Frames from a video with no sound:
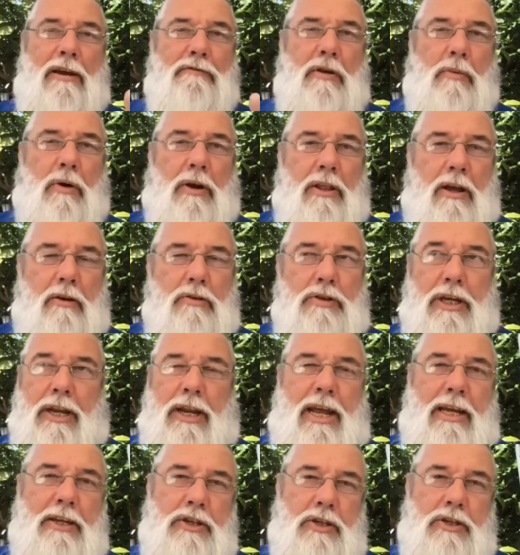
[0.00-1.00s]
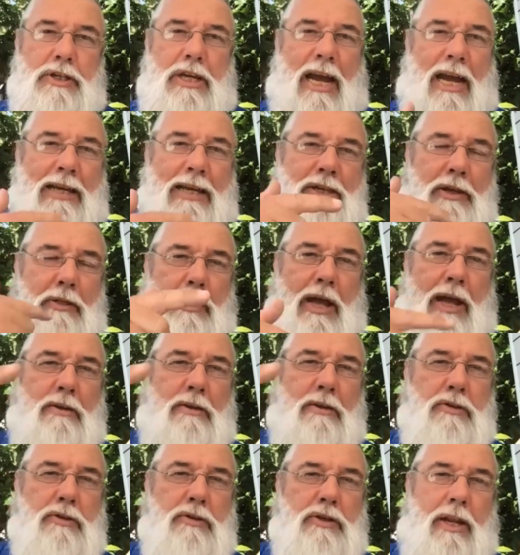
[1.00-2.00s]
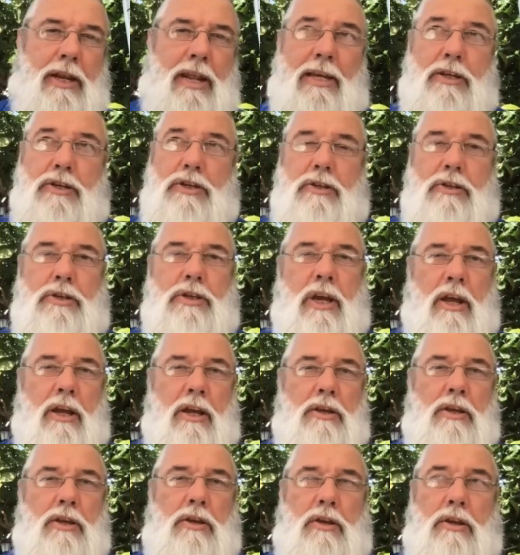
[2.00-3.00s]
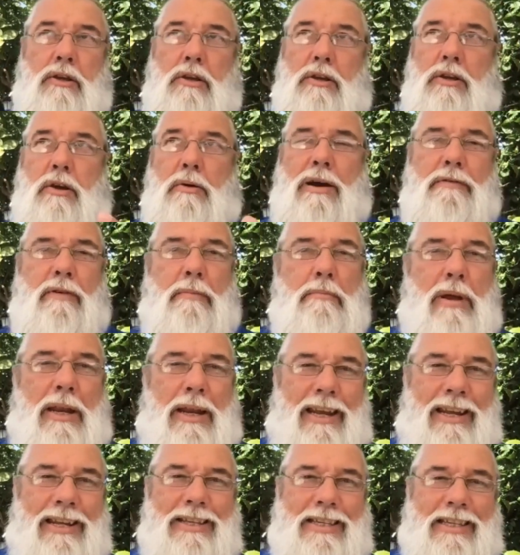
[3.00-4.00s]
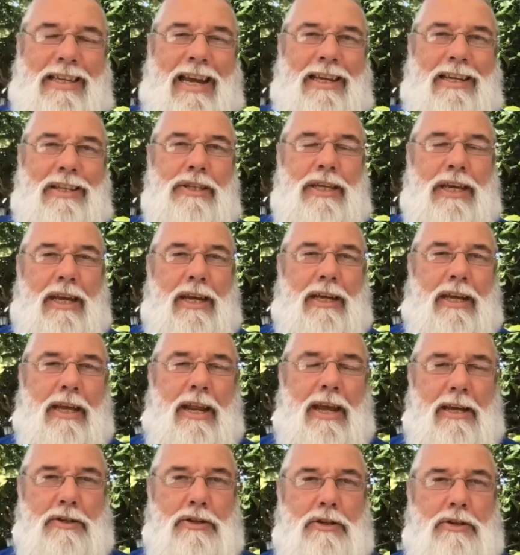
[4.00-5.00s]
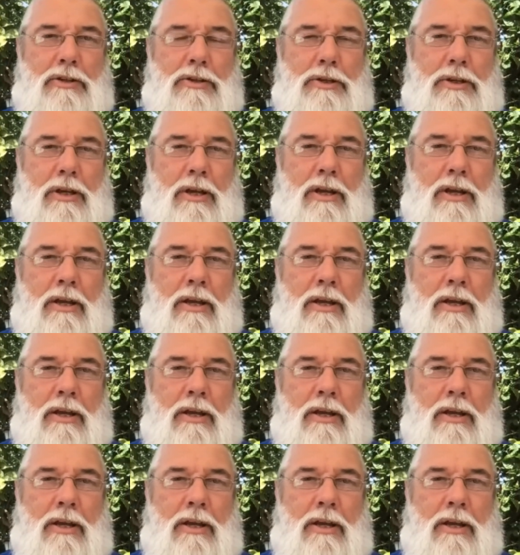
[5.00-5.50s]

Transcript: every one of those connections has 1,000 connections, you have 1 million second tier connections.